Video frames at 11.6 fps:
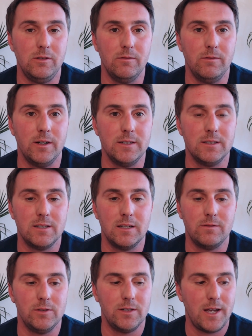very
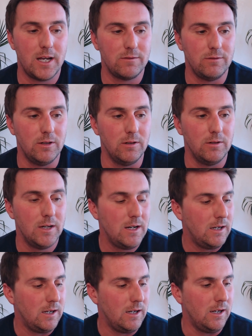successful cash flow.
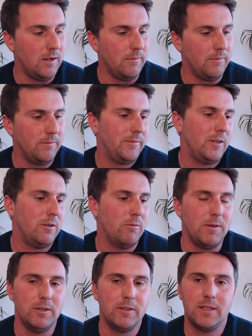When
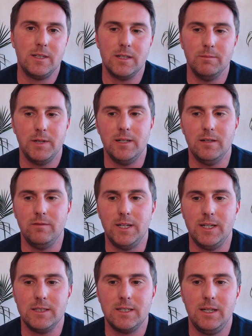we look at the competitive
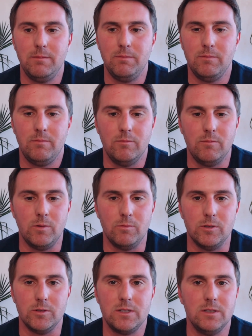landscape,
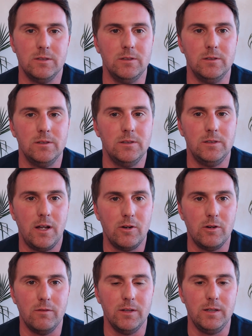we're still not
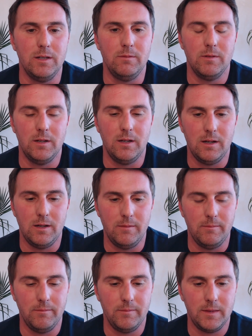overly
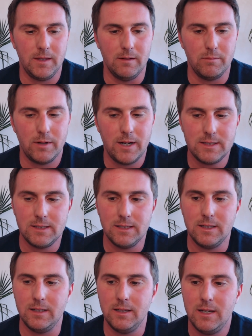impressed. And
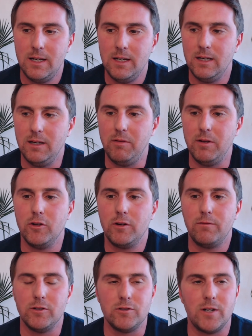then if we look
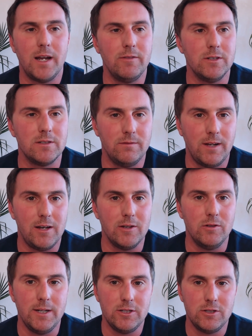for drivers of
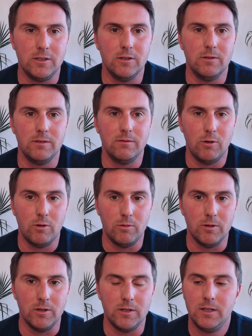valuation going
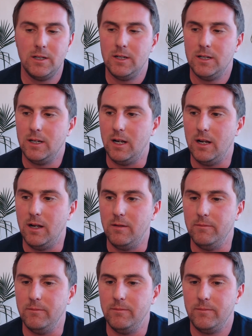forward,
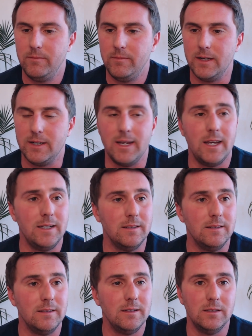
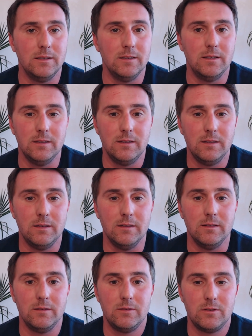again, the